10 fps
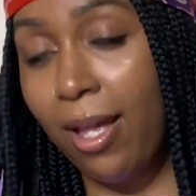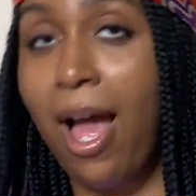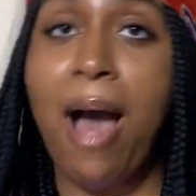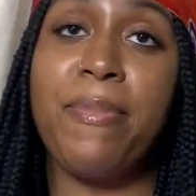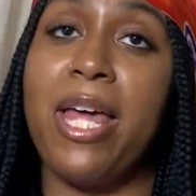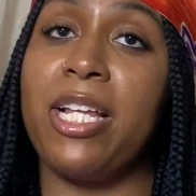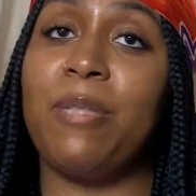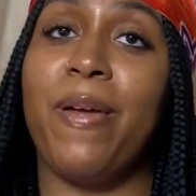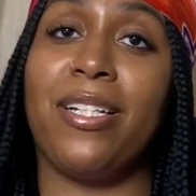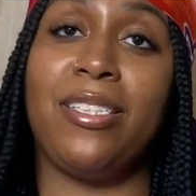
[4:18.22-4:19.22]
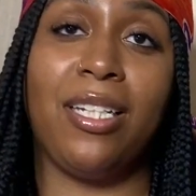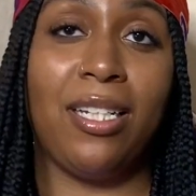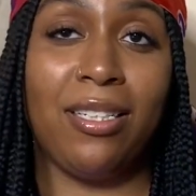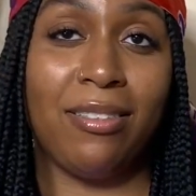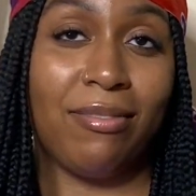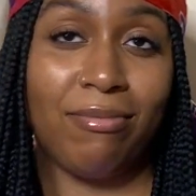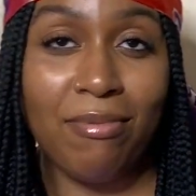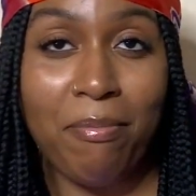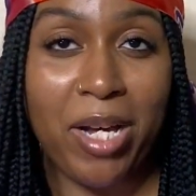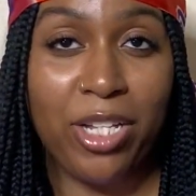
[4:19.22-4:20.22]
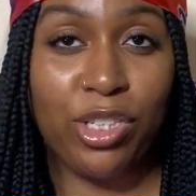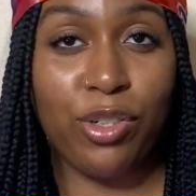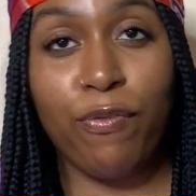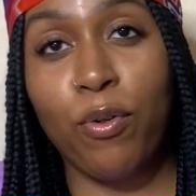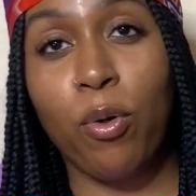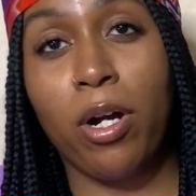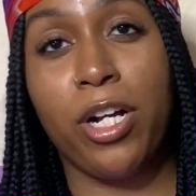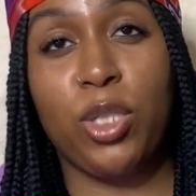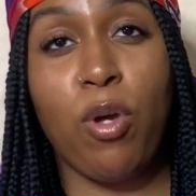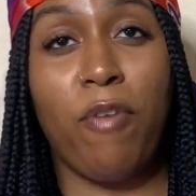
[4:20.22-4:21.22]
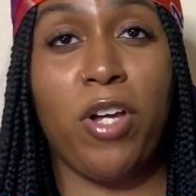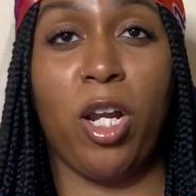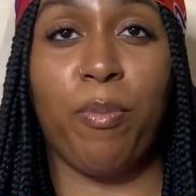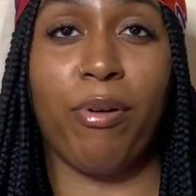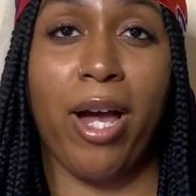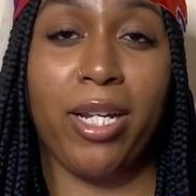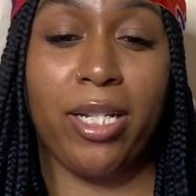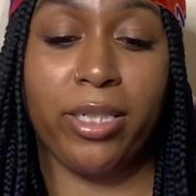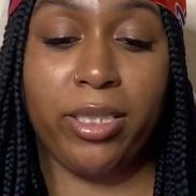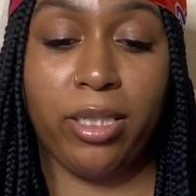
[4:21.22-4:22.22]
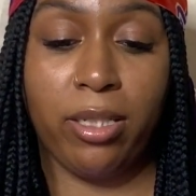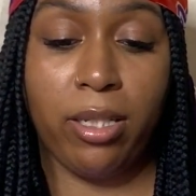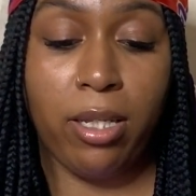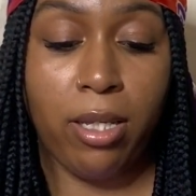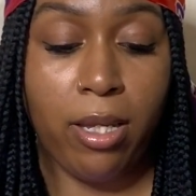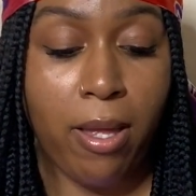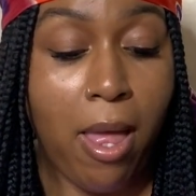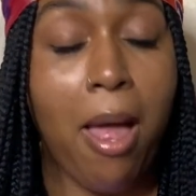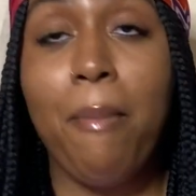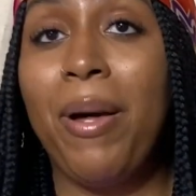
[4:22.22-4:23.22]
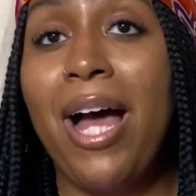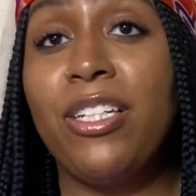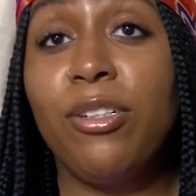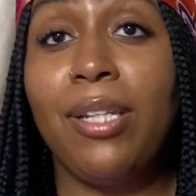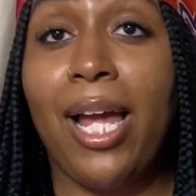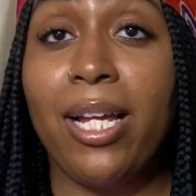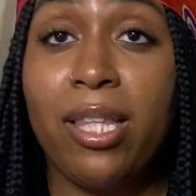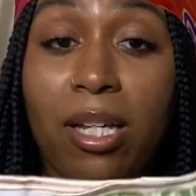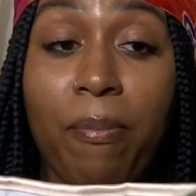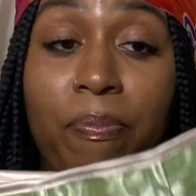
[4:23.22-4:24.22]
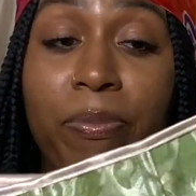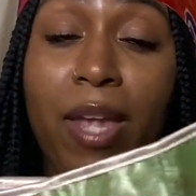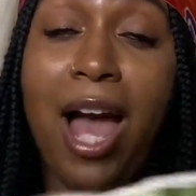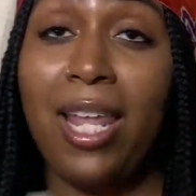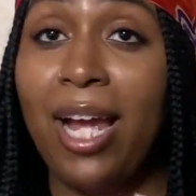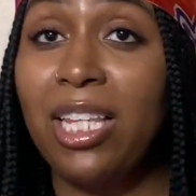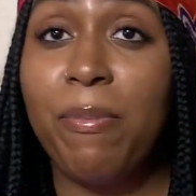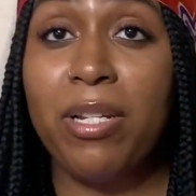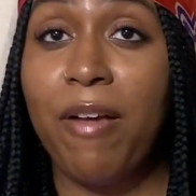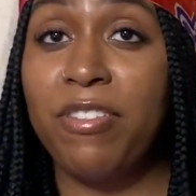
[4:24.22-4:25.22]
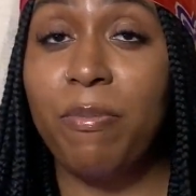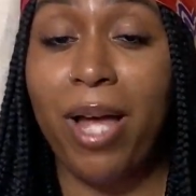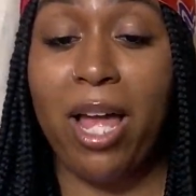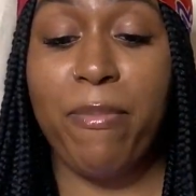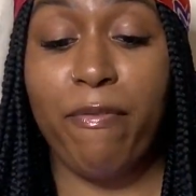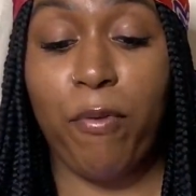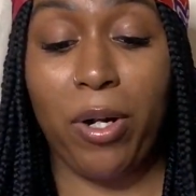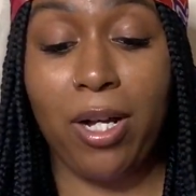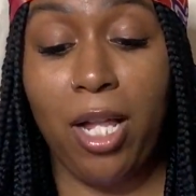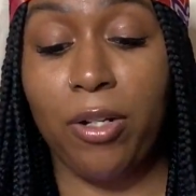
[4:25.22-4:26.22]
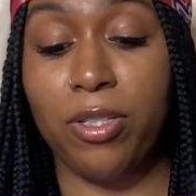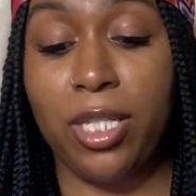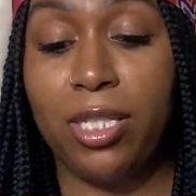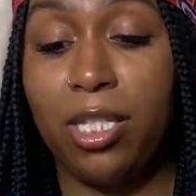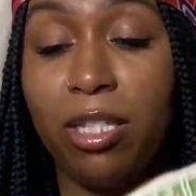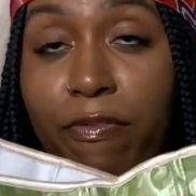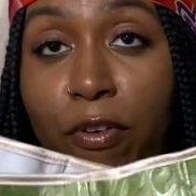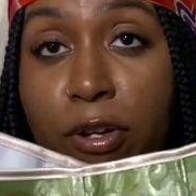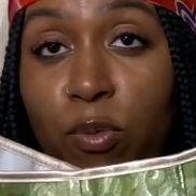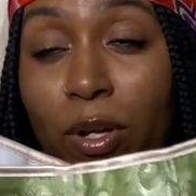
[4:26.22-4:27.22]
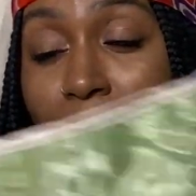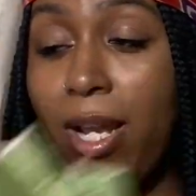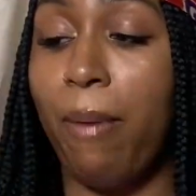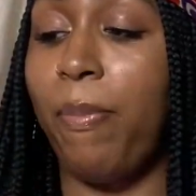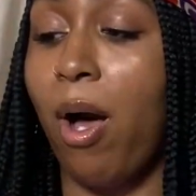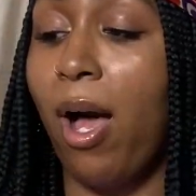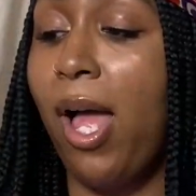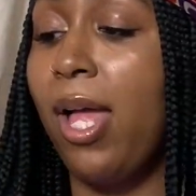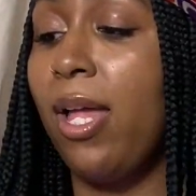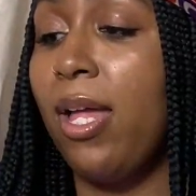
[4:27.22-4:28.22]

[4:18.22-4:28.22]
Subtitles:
I'm not expecting much for a $12 product, but I do like them. I like them enough to buy them in 4 colors. This is the first one that I bought,